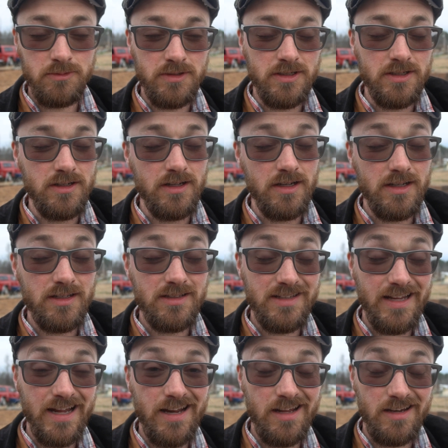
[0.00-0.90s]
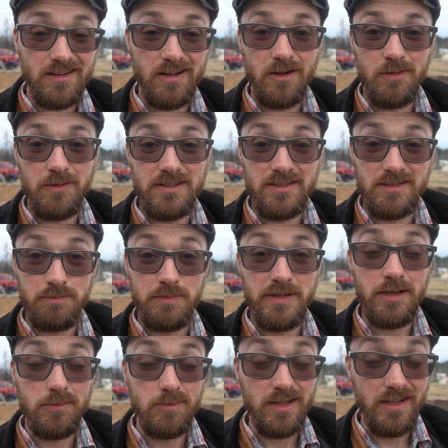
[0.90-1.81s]
We are ecstatic to always
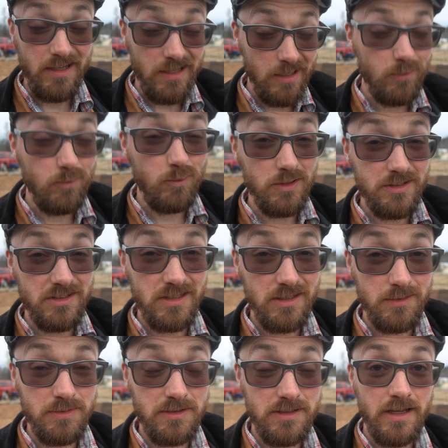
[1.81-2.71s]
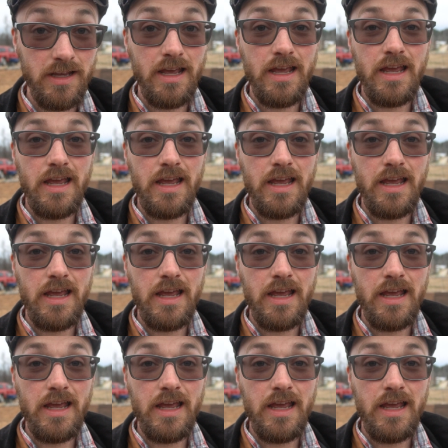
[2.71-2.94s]
be able to get wood chips,